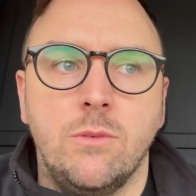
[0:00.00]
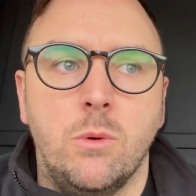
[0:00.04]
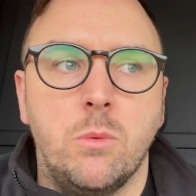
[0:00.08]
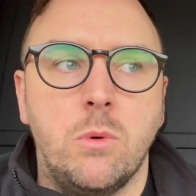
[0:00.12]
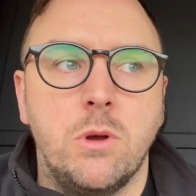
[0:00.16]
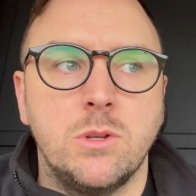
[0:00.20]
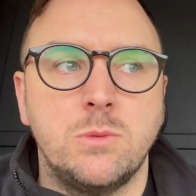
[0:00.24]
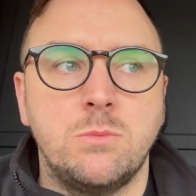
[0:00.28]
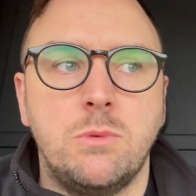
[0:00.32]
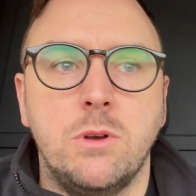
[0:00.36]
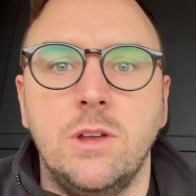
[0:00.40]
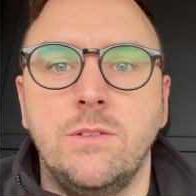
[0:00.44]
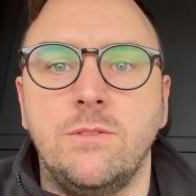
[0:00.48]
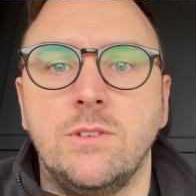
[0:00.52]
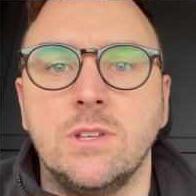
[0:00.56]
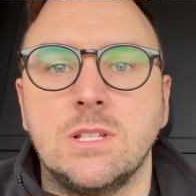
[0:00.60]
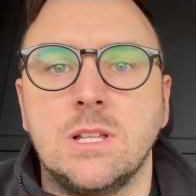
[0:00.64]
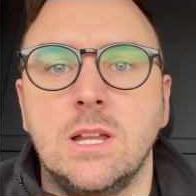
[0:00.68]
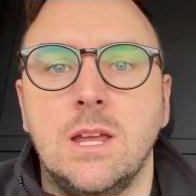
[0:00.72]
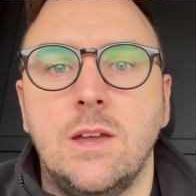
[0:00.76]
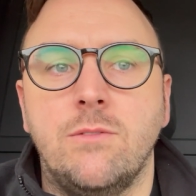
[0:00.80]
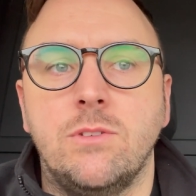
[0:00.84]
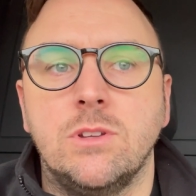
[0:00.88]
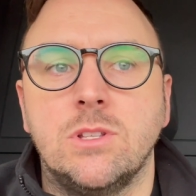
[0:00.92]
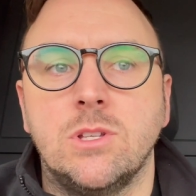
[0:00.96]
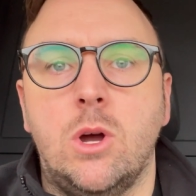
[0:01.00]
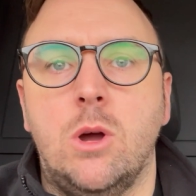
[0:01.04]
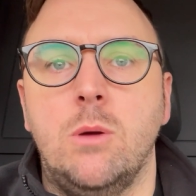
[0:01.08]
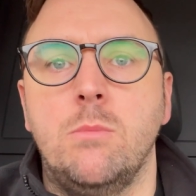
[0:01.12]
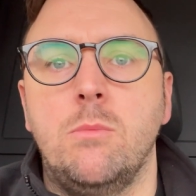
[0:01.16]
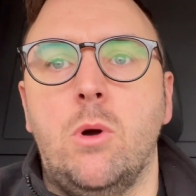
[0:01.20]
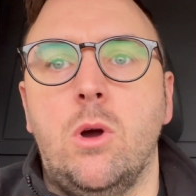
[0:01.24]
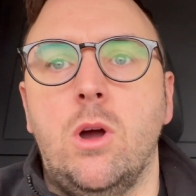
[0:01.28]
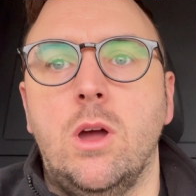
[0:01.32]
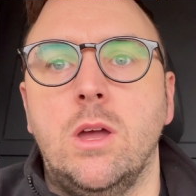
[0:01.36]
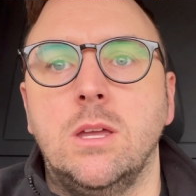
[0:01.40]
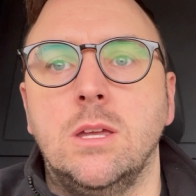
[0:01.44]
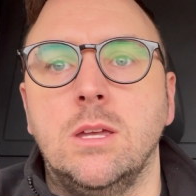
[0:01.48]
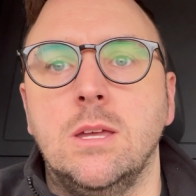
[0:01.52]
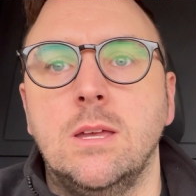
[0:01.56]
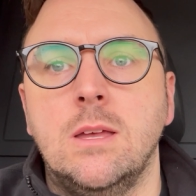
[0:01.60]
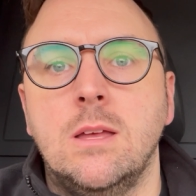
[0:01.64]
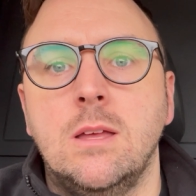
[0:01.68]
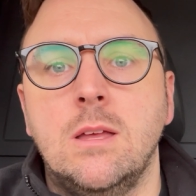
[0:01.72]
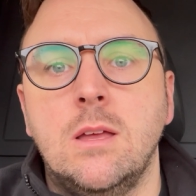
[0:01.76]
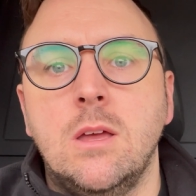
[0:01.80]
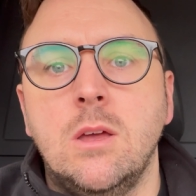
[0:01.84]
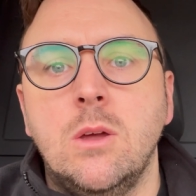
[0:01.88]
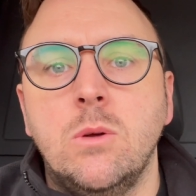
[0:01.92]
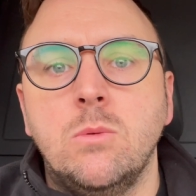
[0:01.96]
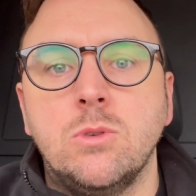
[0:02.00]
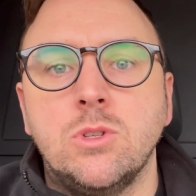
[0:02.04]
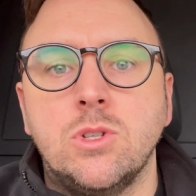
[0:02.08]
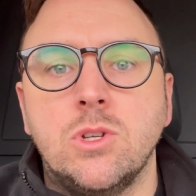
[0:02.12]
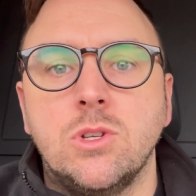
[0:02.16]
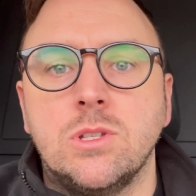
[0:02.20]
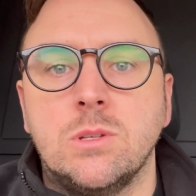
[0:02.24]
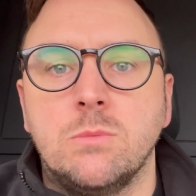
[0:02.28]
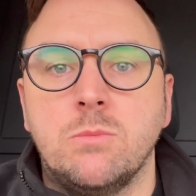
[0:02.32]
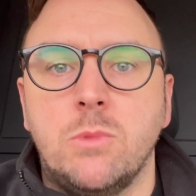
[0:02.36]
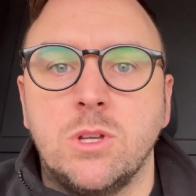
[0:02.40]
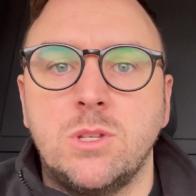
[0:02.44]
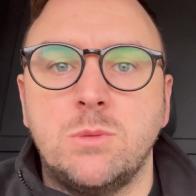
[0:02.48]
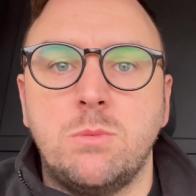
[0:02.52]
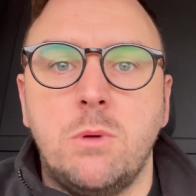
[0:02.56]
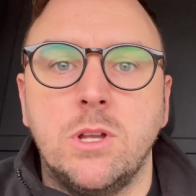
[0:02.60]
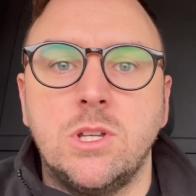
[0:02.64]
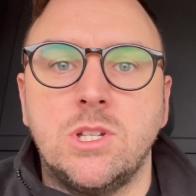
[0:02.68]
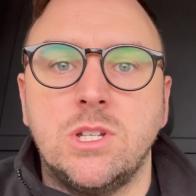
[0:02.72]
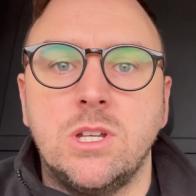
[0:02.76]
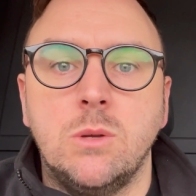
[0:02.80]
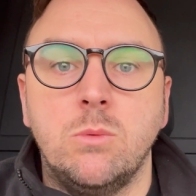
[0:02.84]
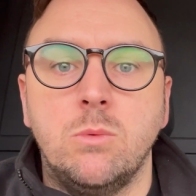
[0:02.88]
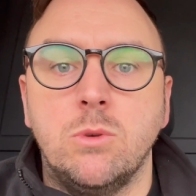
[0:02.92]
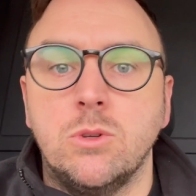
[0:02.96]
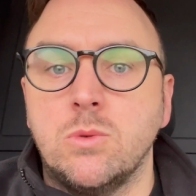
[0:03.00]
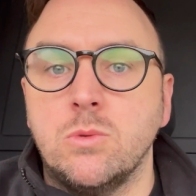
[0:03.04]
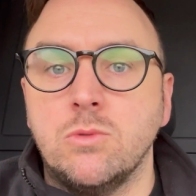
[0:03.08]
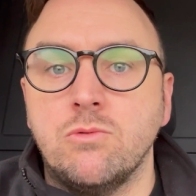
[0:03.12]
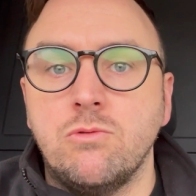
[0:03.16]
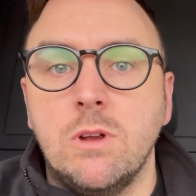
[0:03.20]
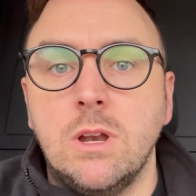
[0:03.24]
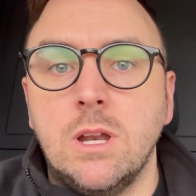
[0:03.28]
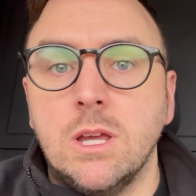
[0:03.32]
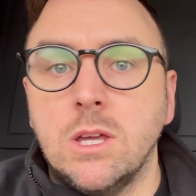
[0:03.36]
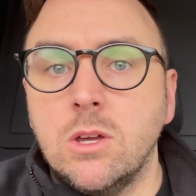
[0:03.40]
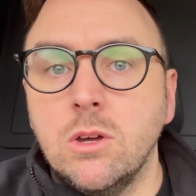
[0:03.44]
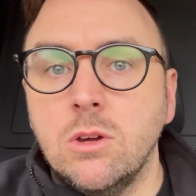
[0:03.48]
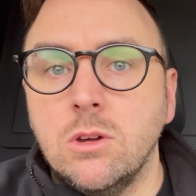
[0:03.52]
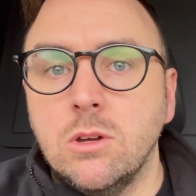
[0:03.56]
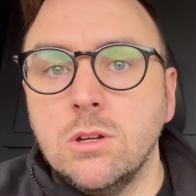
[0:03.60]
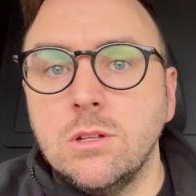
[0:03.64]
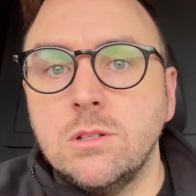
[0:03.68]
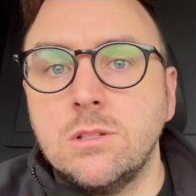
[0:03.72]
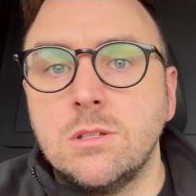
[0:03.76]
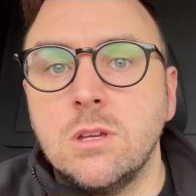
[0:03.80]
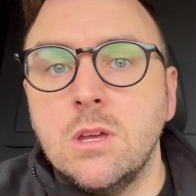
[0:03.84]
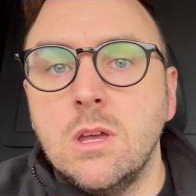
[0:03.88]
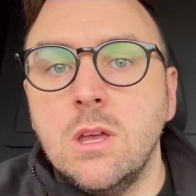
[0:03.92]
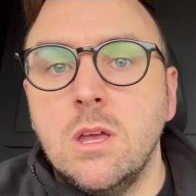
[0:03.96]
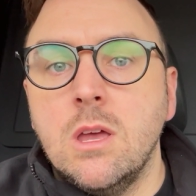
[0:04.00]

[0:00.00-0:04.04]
Whereas previously, every time I was using my spreadsheet, which was really good,